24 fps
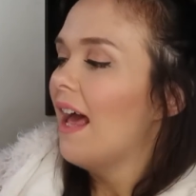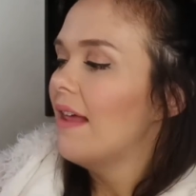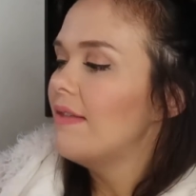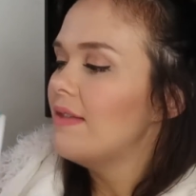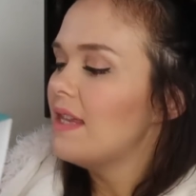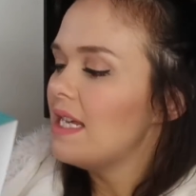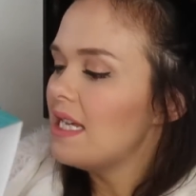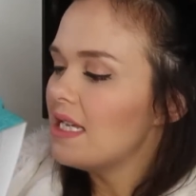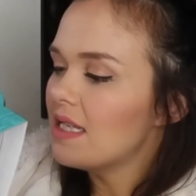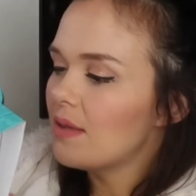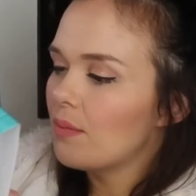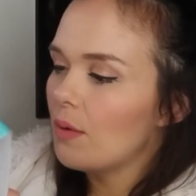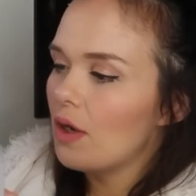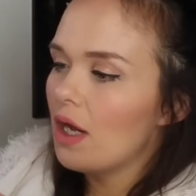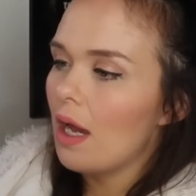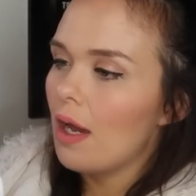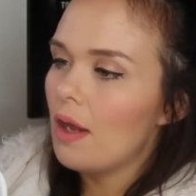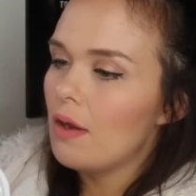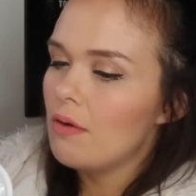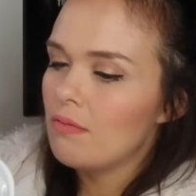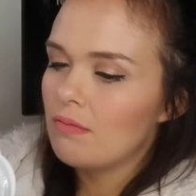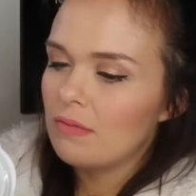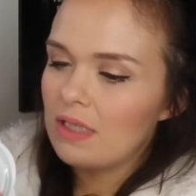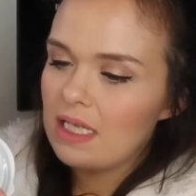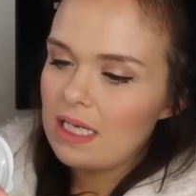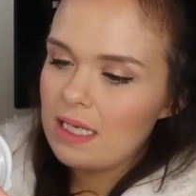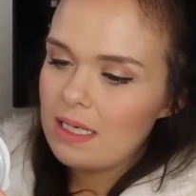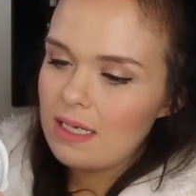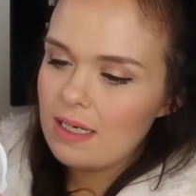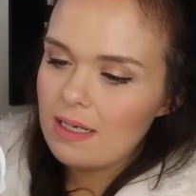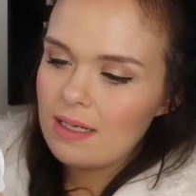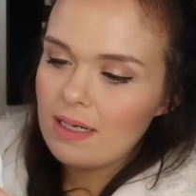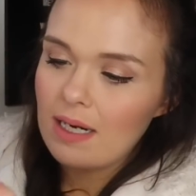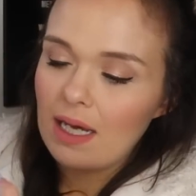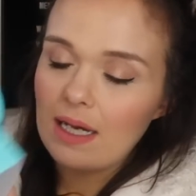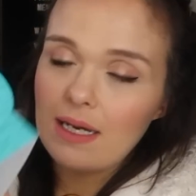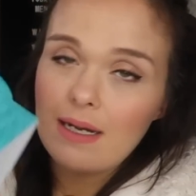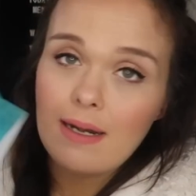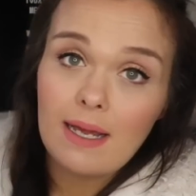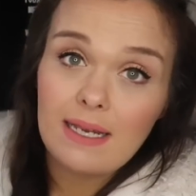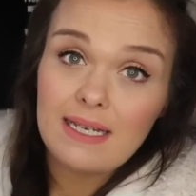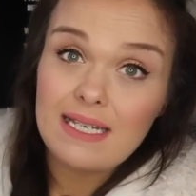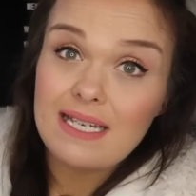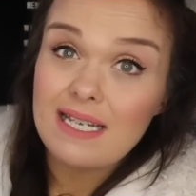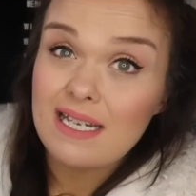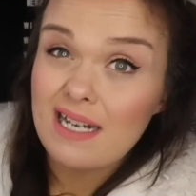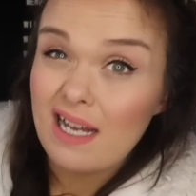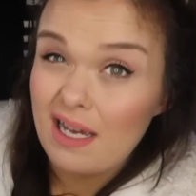And these were only nine
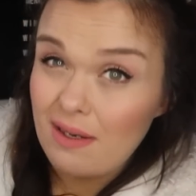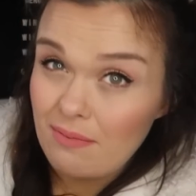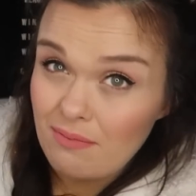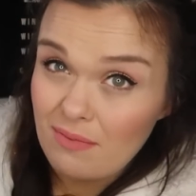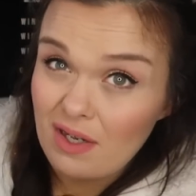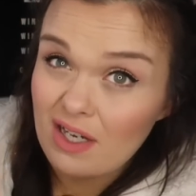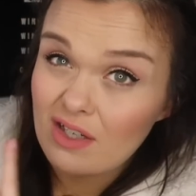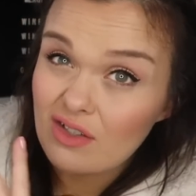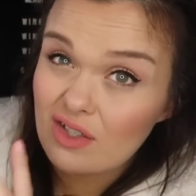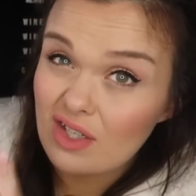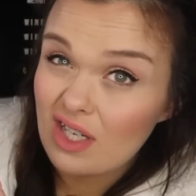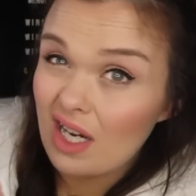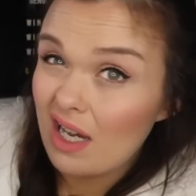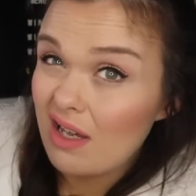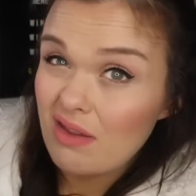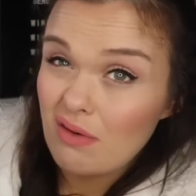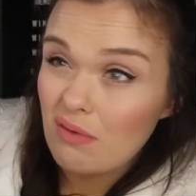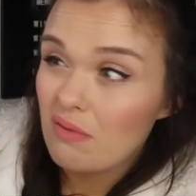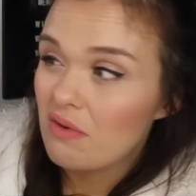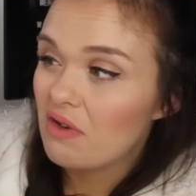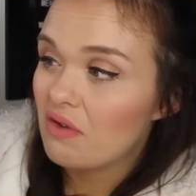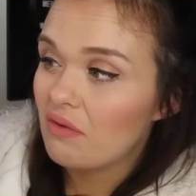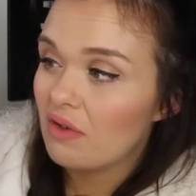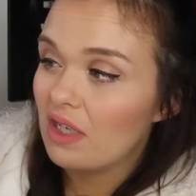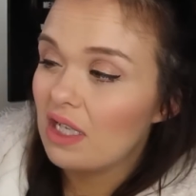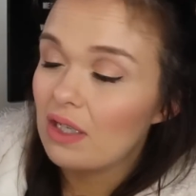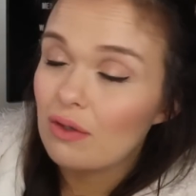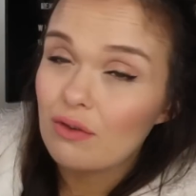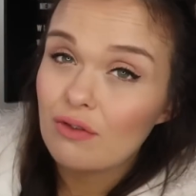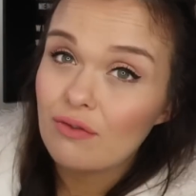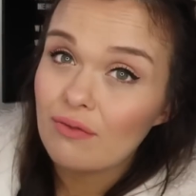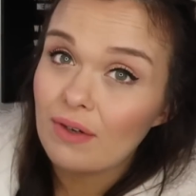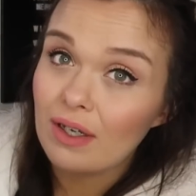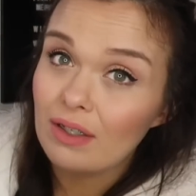ninety-nine, which I thought was really good